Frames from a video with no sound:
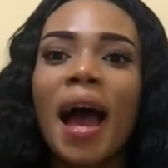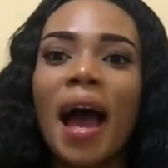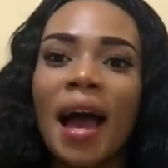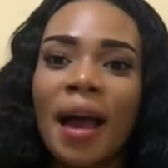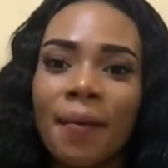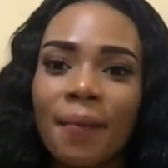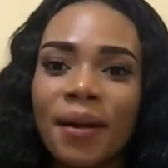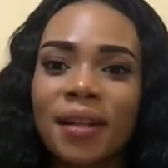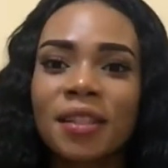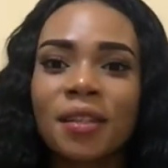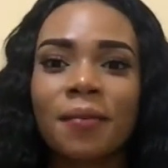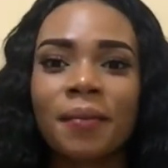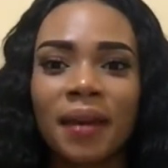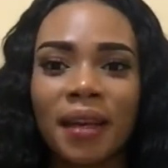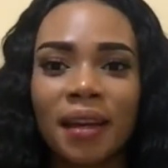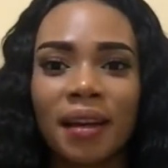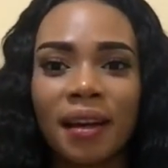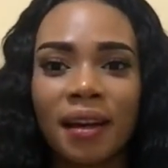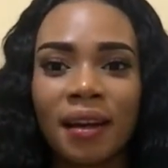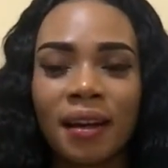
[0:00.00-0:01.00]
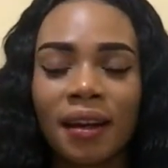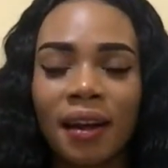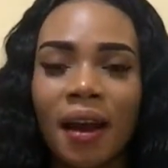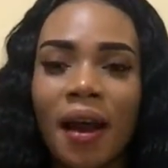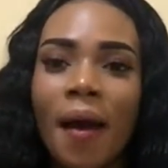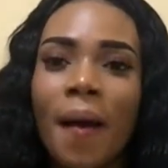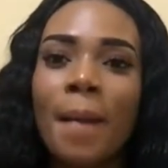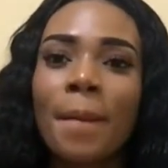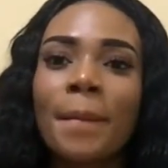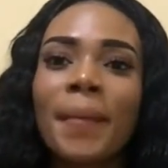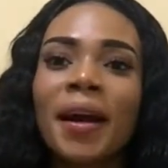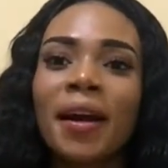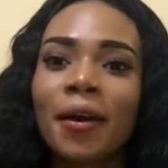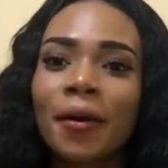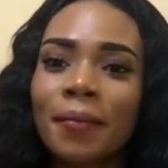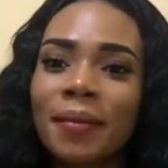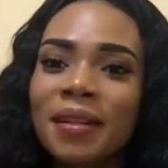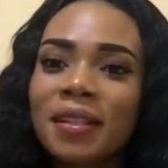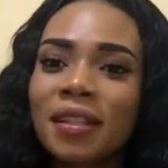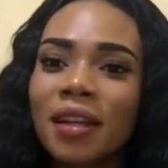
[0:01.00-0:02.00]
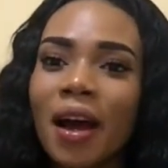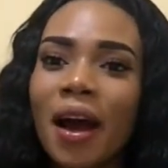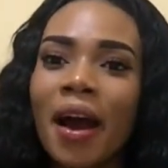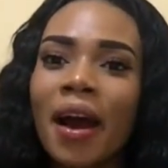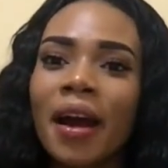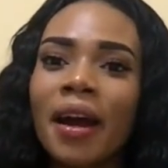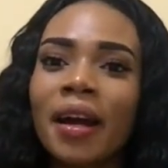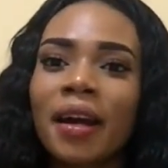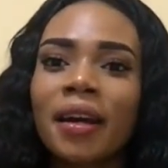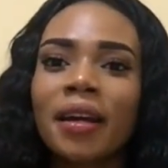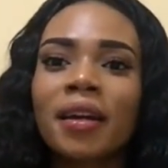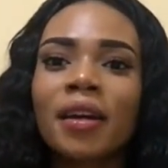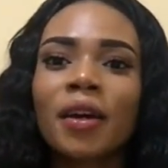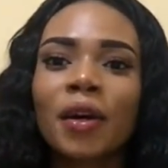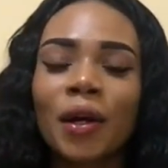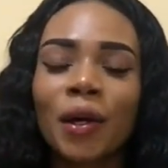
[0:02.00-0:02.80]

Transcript: I'm a Jamaican. My hobbies are